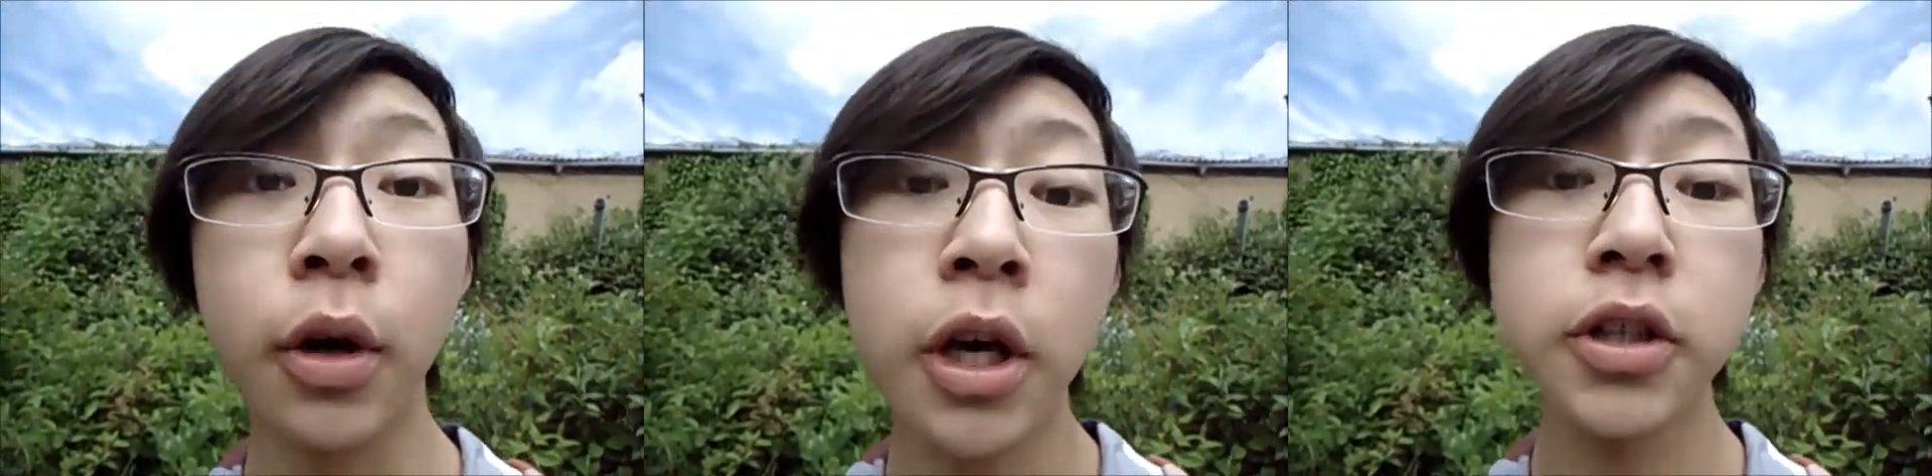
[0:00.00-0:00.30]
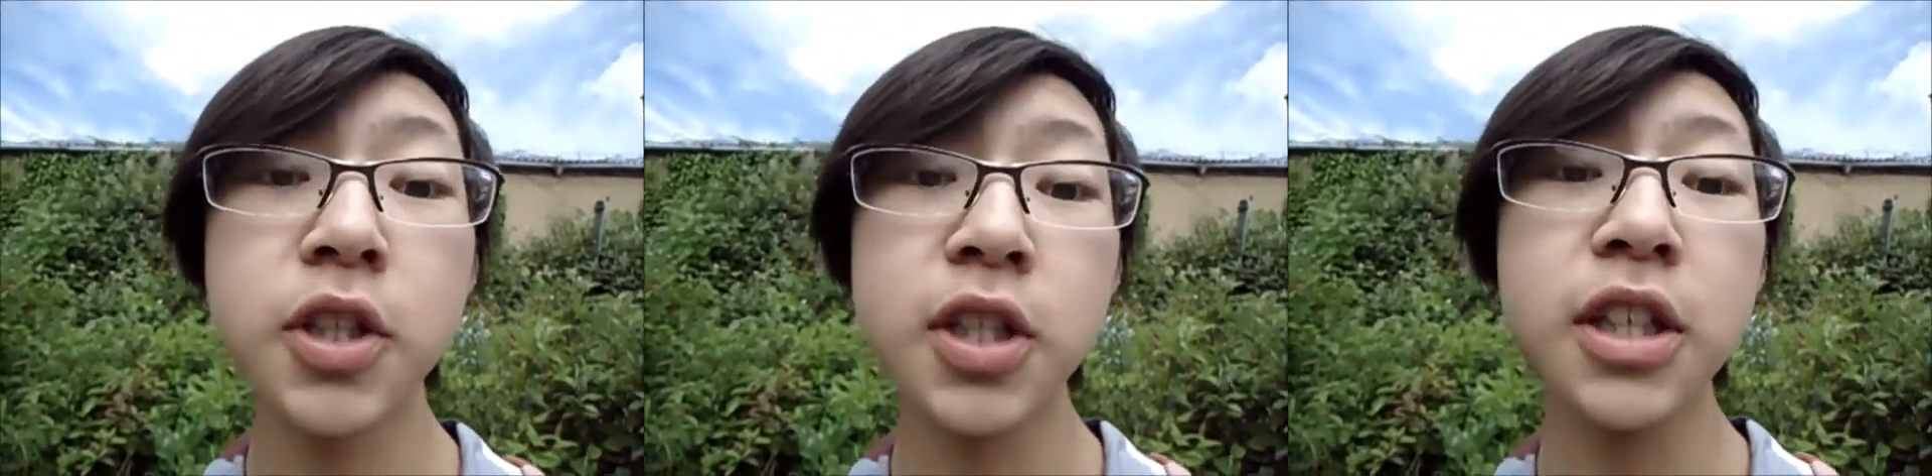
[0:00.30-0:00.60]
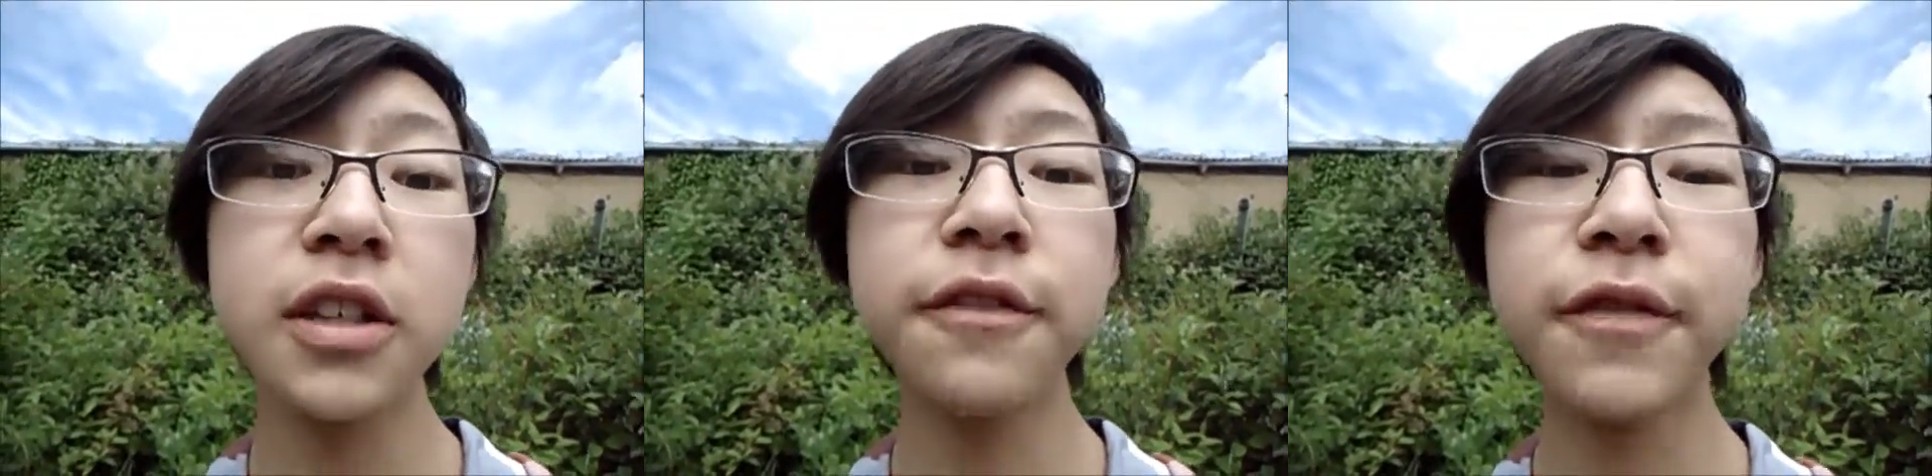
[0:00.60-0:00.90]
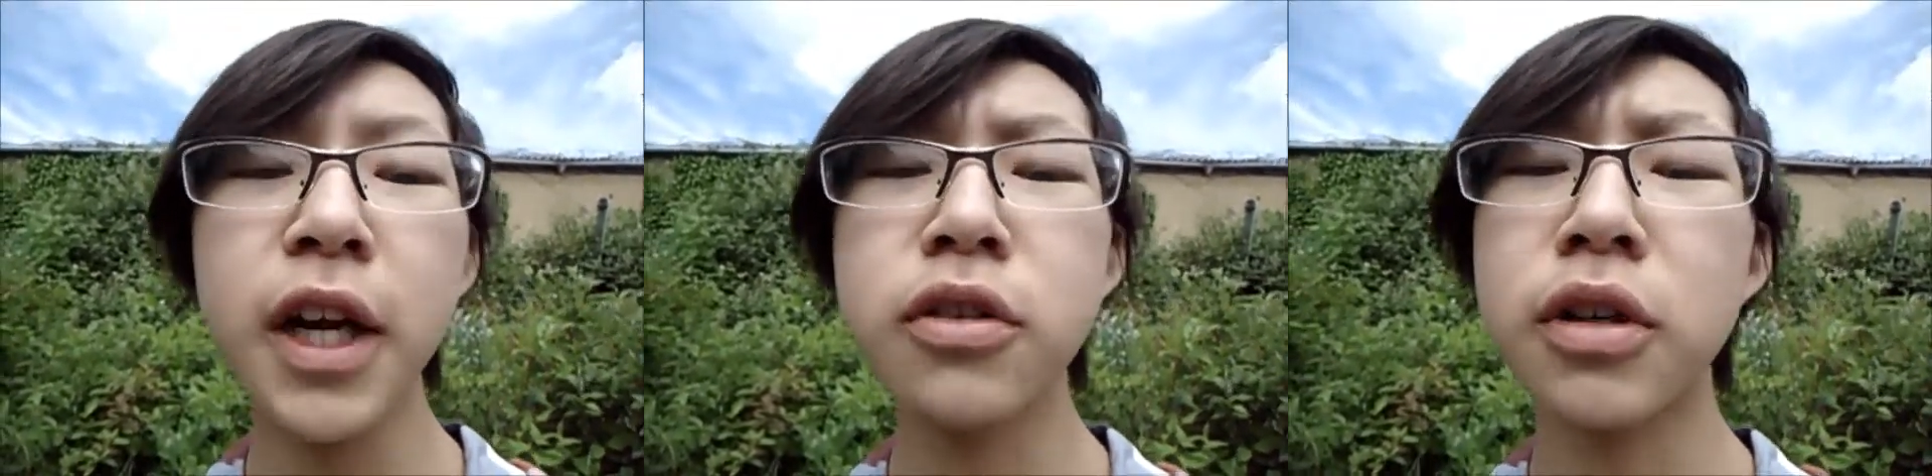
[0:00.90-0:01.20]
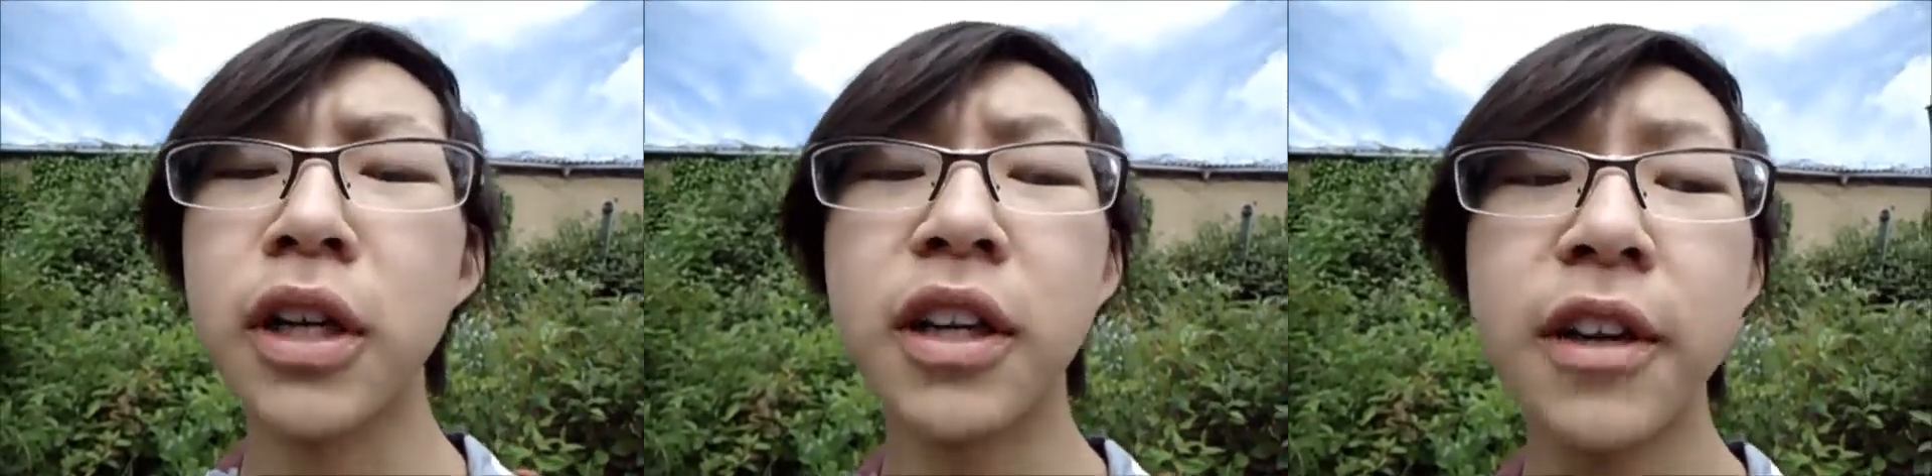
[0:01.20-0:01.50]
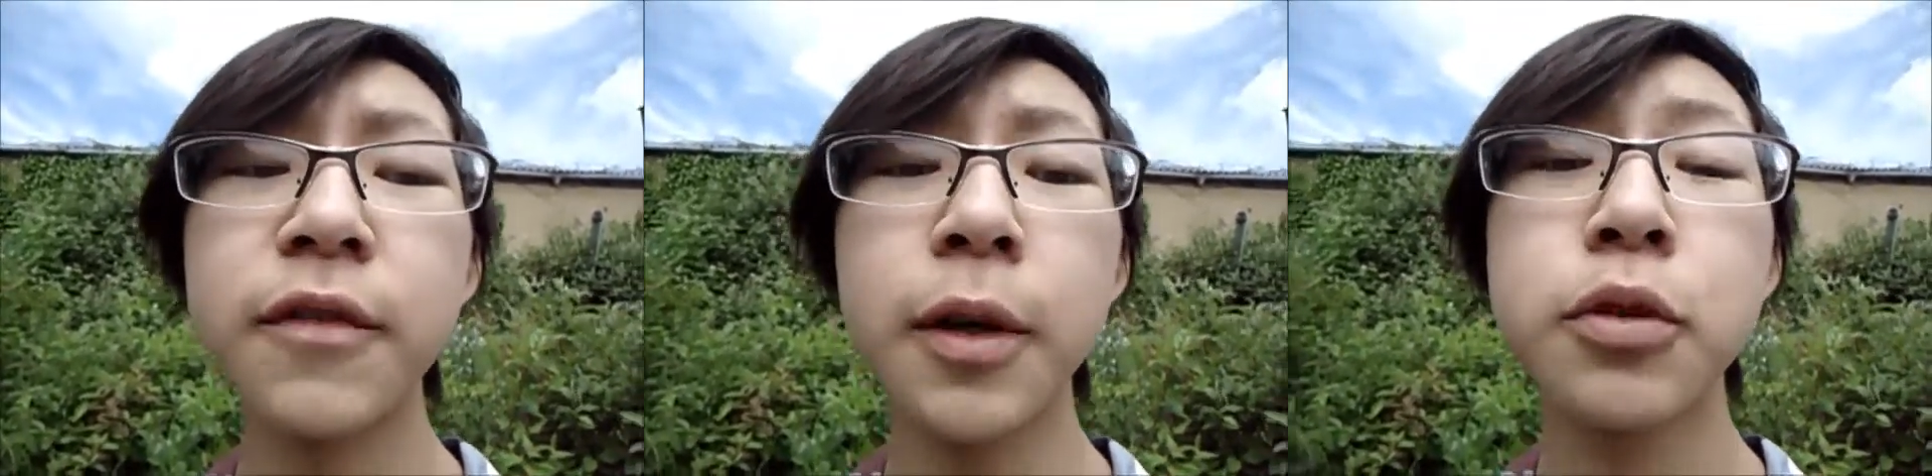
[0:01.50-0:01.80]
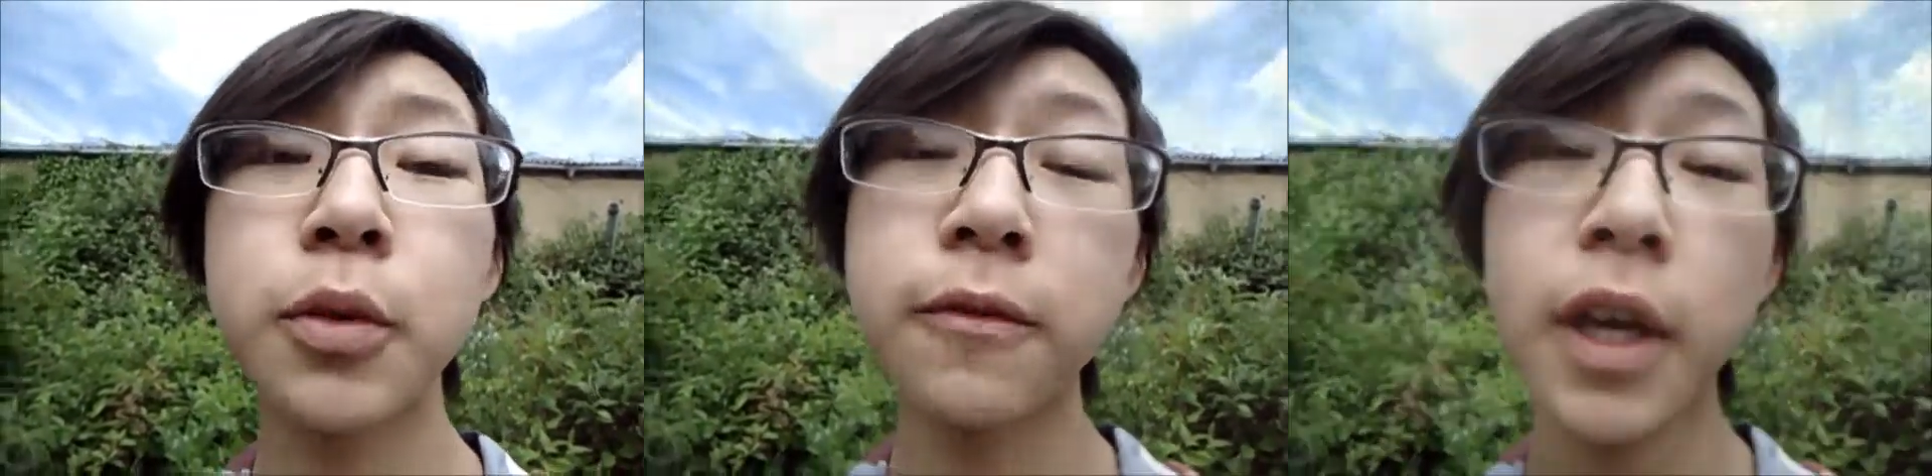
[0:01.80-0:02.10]
to see if fair trade lived up
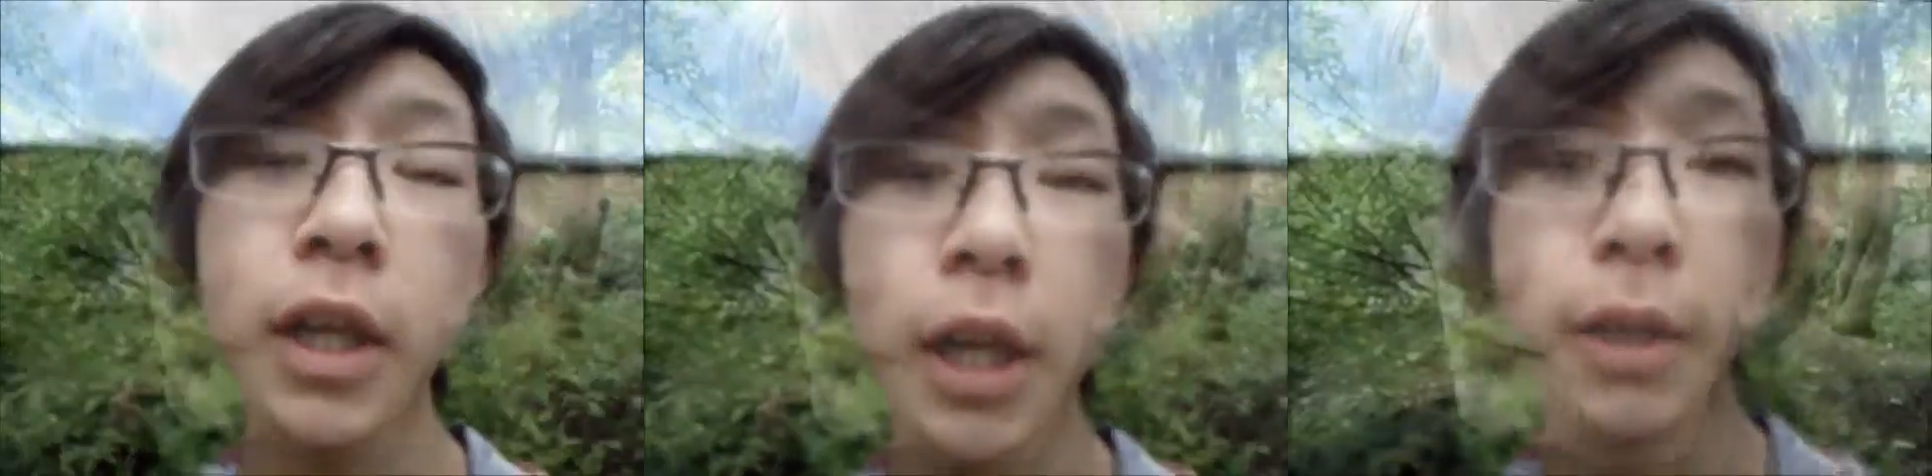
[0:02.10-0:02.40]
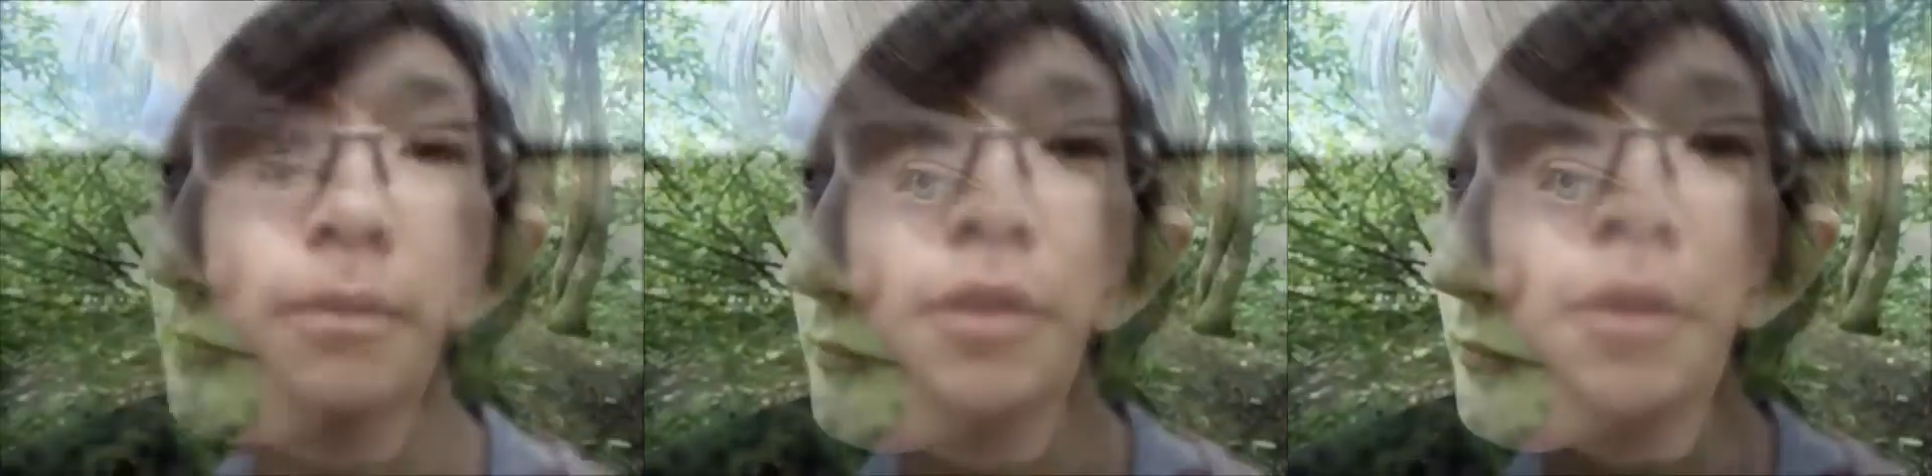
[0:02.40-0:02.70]
to their claims.